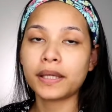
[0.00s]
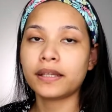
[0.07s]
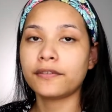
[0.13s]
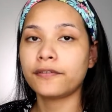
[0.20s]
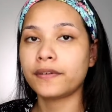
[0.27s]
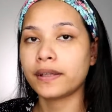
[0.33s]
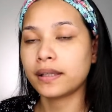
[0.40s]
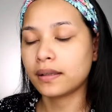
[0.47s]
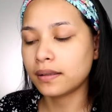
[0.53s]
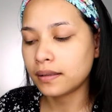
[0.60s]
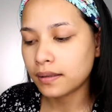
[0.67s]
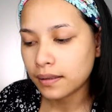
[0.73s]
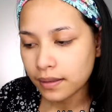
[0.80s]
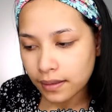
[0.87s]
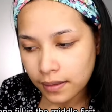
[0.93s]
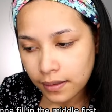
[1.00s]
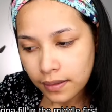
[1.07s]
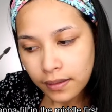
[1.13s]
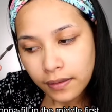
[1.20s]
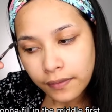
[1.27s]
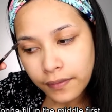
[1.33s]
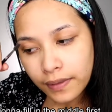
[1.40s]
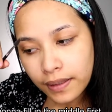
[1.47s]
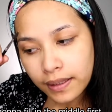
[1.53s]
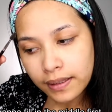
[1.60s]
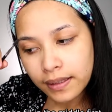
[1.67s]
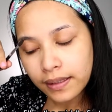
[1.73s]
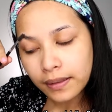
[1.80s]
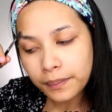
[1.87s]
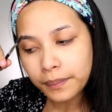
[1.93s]
going to fill
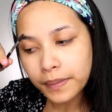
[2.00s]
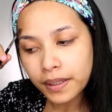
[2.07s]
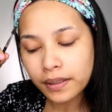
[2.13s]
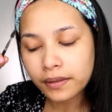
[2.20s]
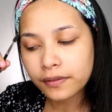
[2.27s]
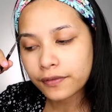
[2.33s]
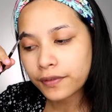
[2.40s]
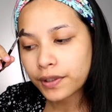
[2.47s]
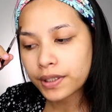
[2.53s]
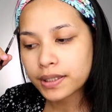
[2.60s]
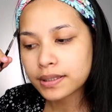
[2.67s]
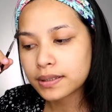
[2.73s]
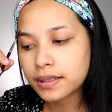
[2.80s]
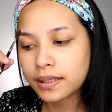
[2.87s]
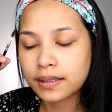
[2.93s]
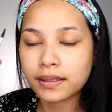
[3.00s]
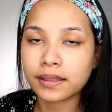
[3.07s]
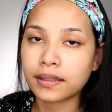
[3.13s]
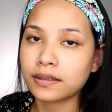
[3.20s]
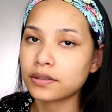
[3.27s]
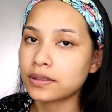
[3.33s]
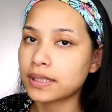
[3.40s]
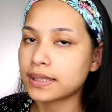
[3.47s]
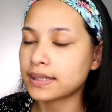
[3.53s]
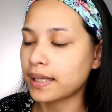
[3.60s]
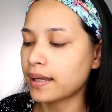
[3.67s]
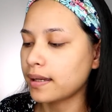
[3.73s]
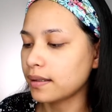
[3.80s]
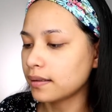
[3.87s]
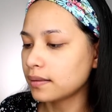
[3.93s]
in the middle first and then into the
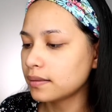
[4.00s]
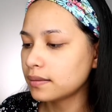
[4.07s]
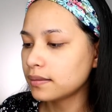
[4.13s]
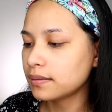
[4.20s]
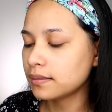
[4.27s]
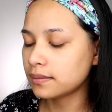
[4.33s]
tail.